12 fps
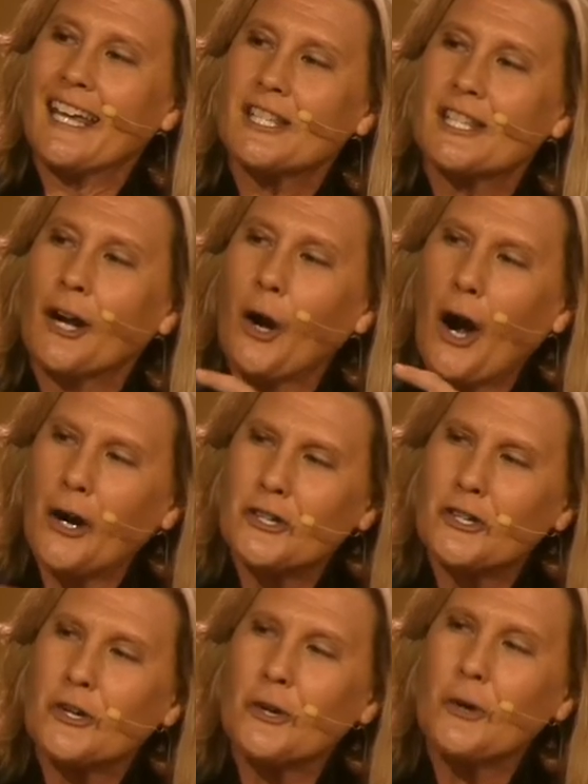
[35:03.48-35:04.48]
there are
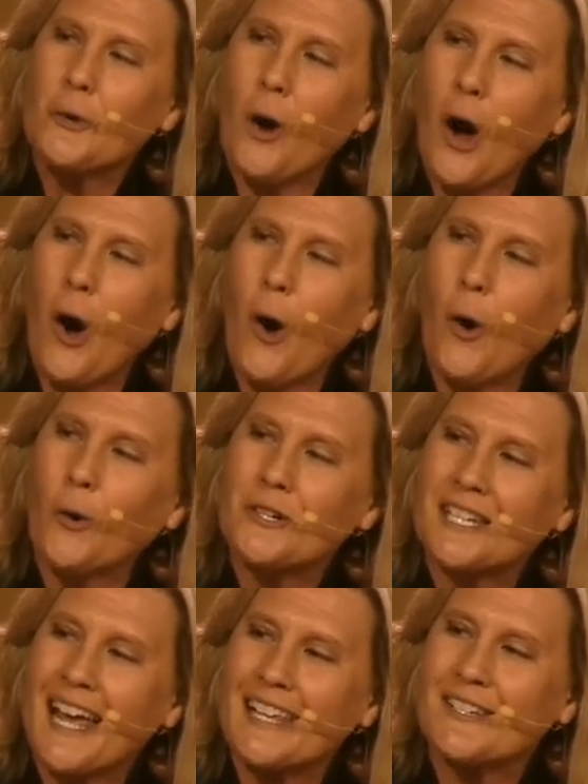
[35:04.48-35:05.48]
two Old
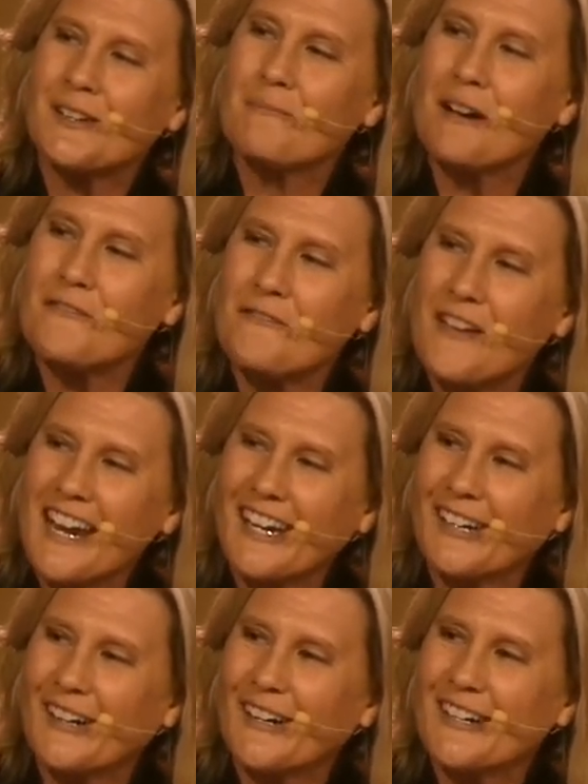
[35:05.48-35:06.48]
Testament
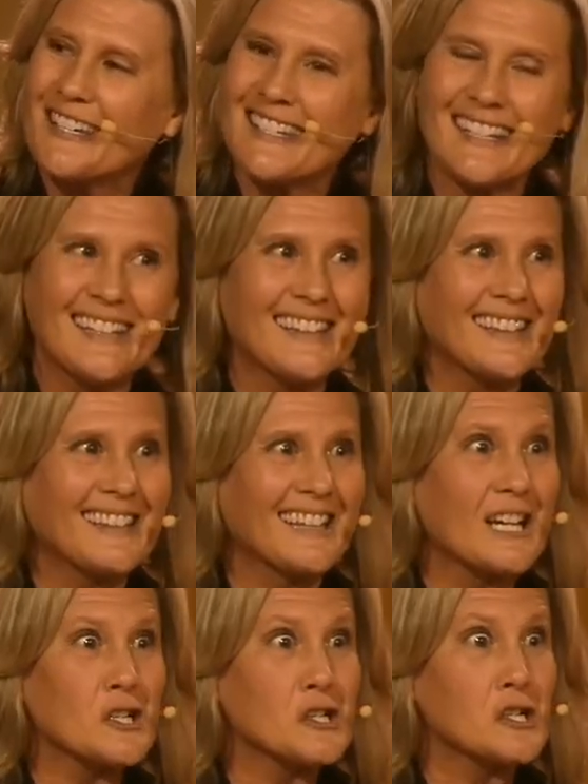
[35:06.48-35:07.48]
figures
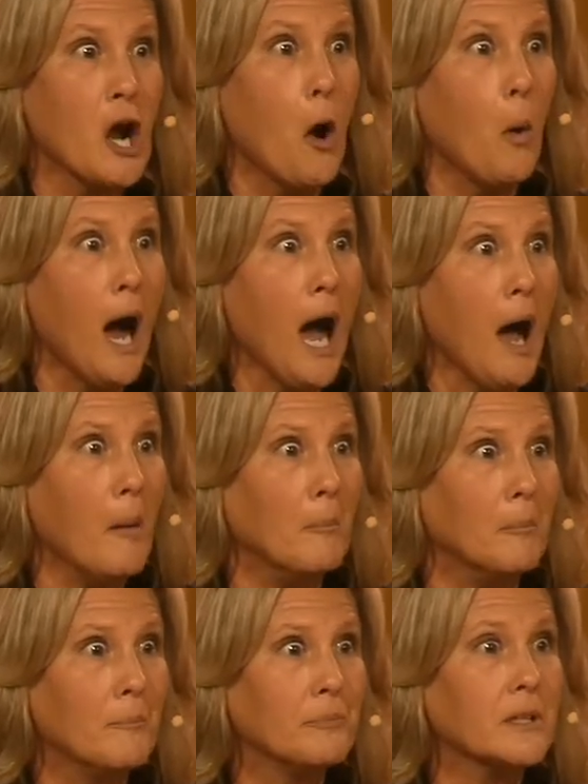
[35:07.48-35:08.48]
that show up
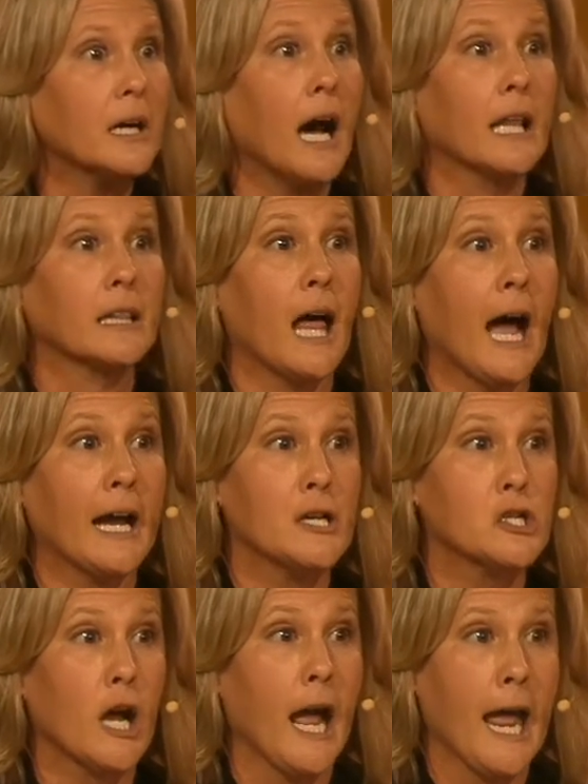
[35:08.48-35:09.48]

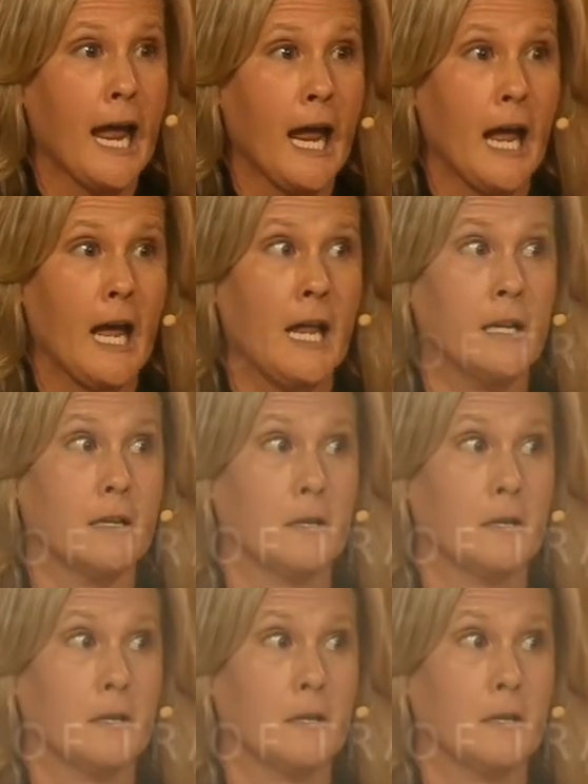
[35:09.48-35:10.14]
Elijah and